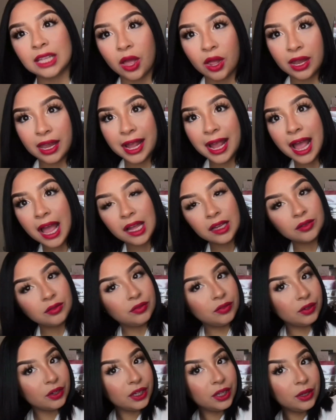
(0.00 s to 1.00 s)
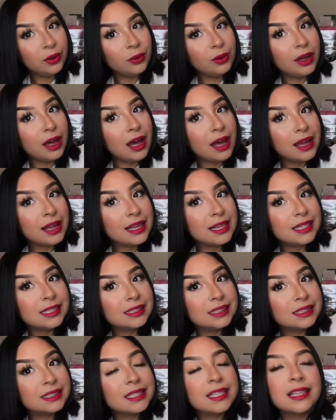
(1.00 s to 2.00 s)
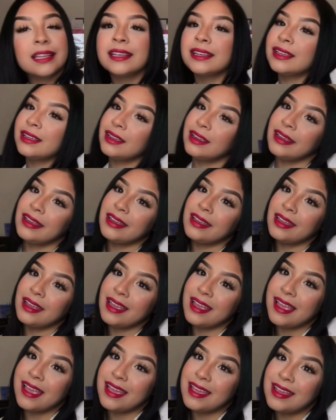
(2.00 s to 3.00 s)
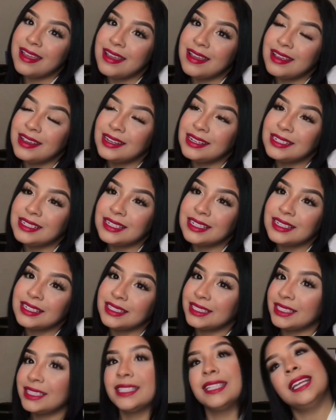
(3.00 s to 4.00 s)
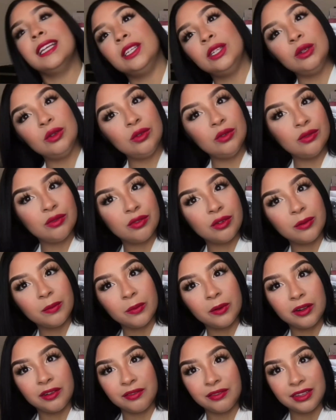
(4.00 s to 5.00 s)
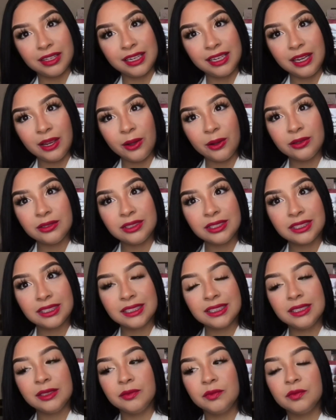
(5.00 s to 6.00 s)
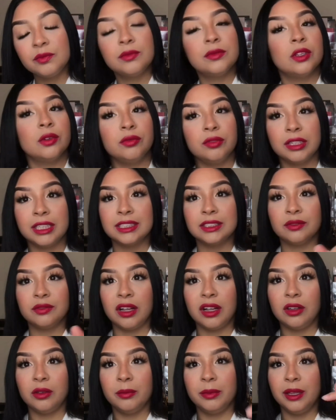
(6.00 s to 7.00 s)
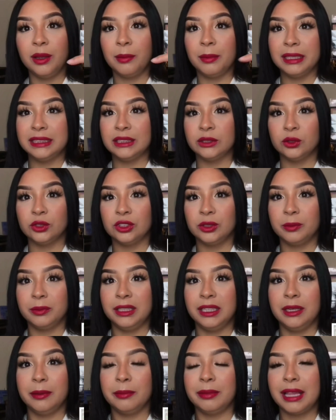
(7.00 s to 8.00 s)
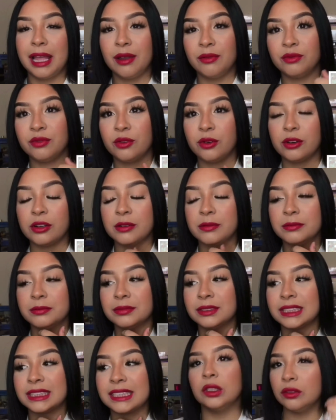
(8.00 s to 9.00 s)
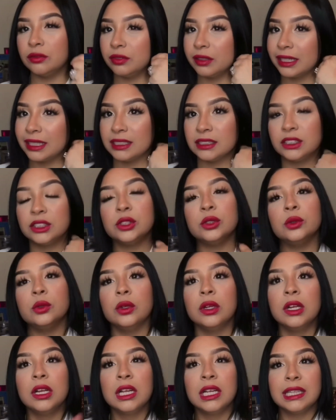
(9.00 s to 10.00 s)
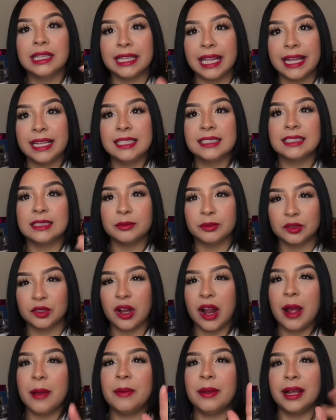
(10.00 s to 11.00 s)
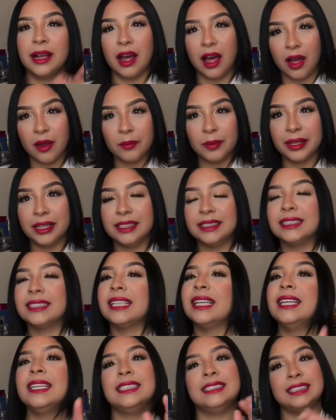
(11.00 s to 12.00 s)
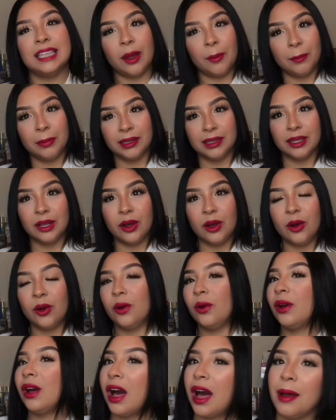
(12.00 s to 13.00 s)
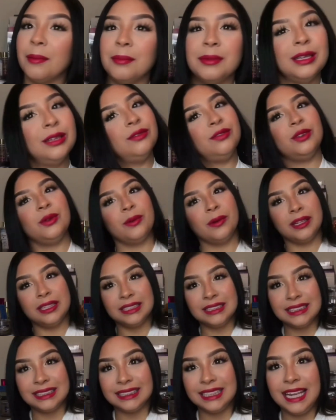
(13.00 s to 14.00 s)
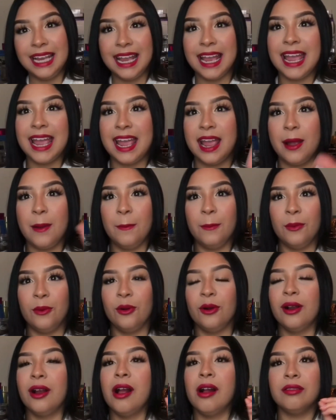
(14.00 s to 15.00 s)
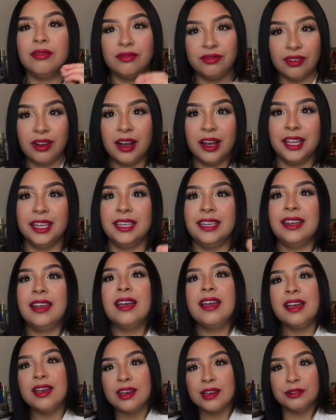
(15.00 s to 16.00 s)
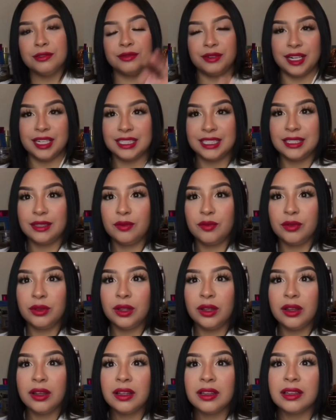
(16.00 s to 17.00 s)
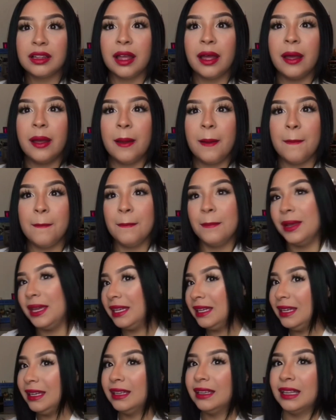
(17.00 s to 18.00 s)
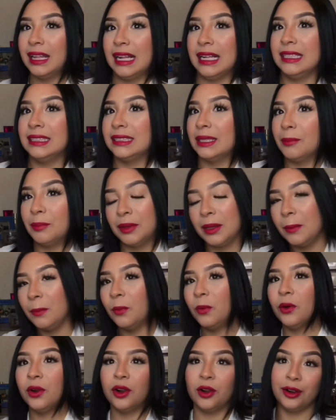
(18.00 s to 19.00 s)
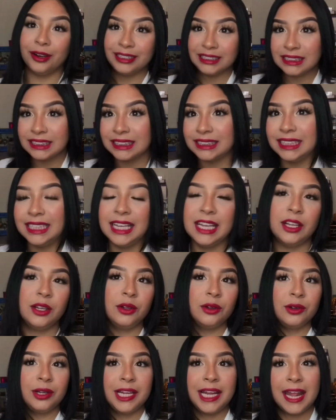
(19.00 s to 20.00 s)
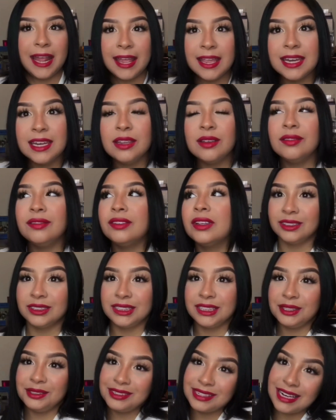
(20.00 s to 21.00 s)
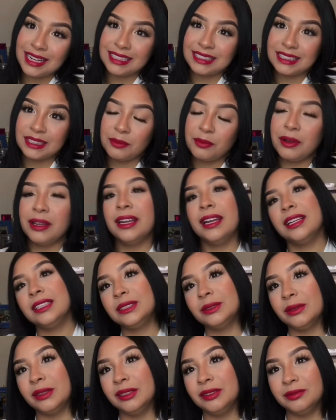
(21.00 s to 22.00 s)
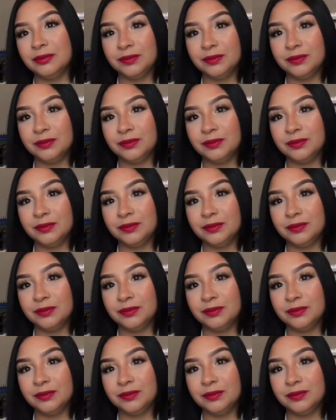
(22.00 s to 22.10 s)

is all I have for you guys, and stay tuned for more videos. Don't forget to follow me on my social media platforms. Don't forget to like, subscribe, and comment down below. Comment if you want to see a more fun, festive look, meaning like something more artsy and creative. I'll see you guys in my next one.